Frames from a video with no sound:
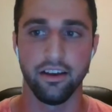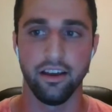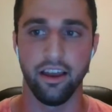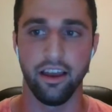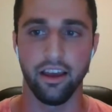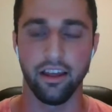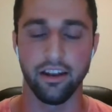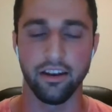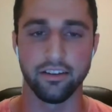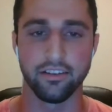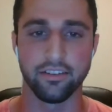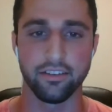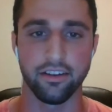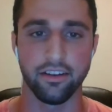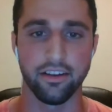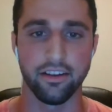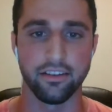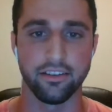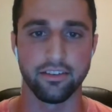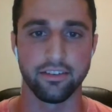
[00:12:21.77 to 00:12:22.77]
and
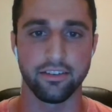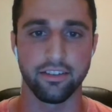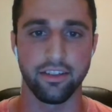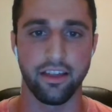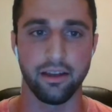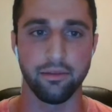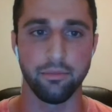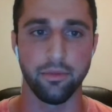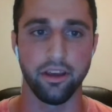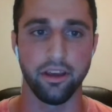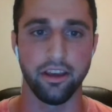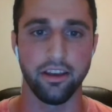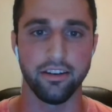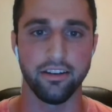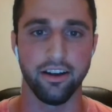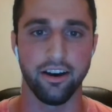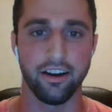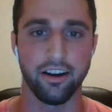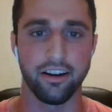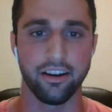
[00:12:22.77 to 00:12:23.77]
it's led
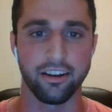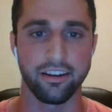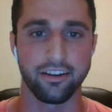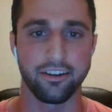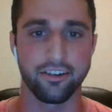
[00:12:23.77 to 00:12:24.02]
me on a